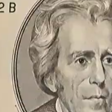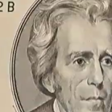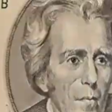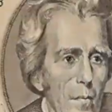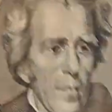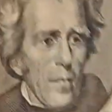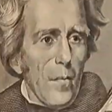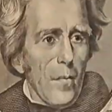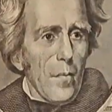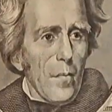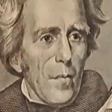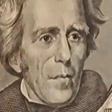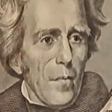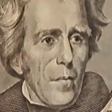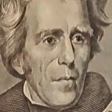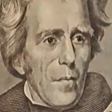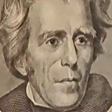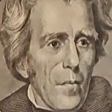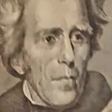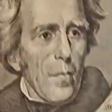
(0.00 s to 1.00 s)
to
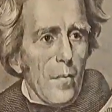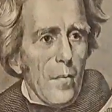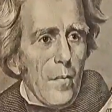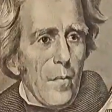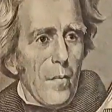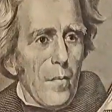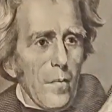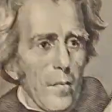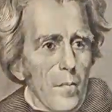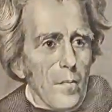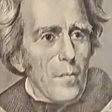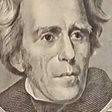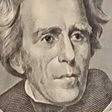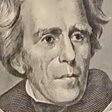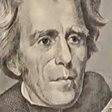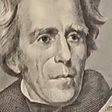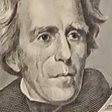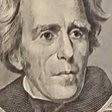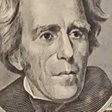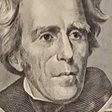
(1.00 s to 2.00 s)
find price comparisons
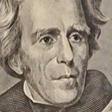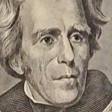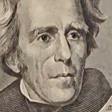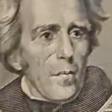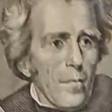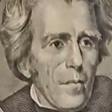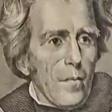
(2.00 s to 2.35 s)
for these, because it's